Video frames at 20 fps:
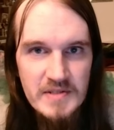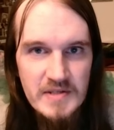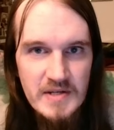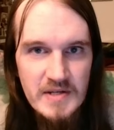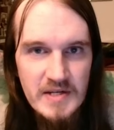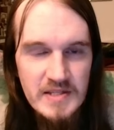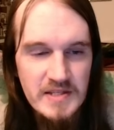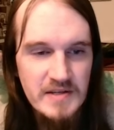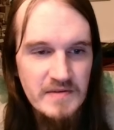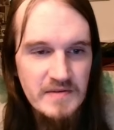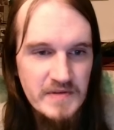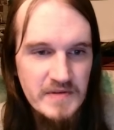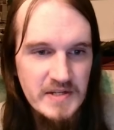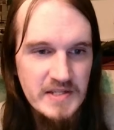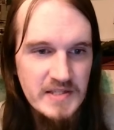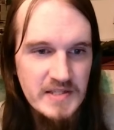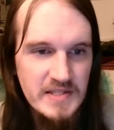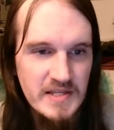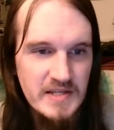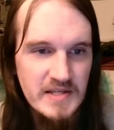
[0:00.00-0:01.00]
I think if
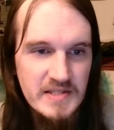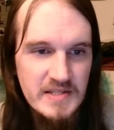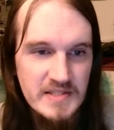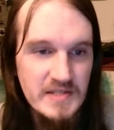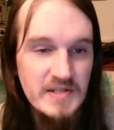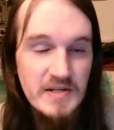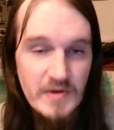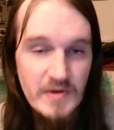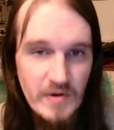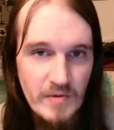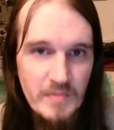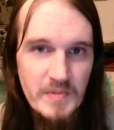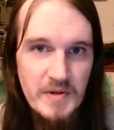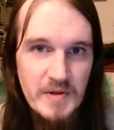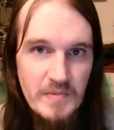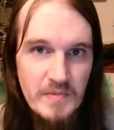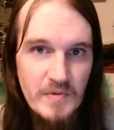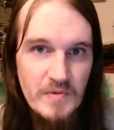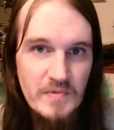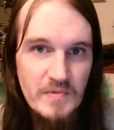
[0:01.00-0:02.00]
anything, it's going to hurt
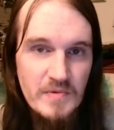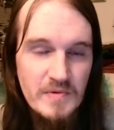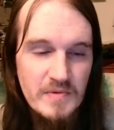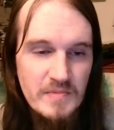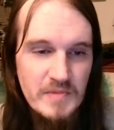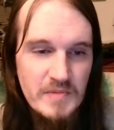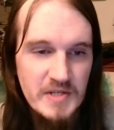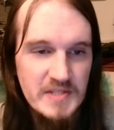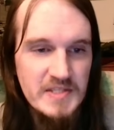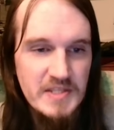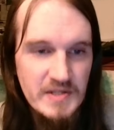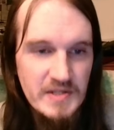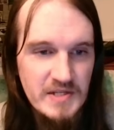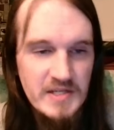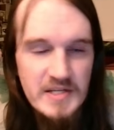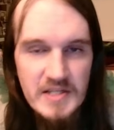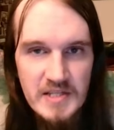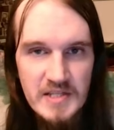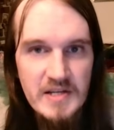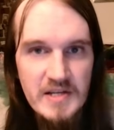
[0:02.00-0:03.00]
people because they're going to
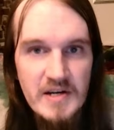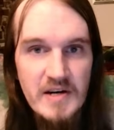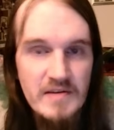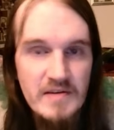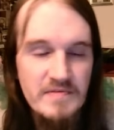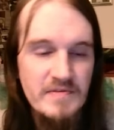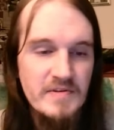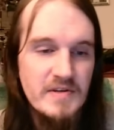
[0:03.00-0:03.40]
click off.